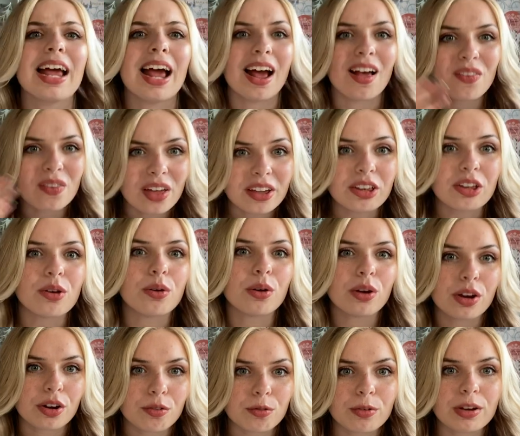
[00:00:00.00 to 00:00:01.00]
and then you
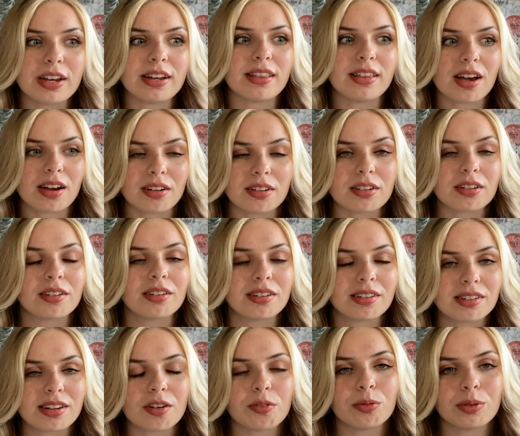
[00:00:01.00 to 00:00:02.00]
can read the article
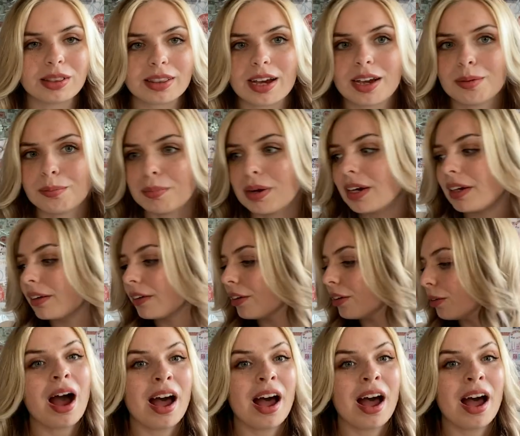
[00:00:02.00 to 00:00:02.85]
itself with that in mind.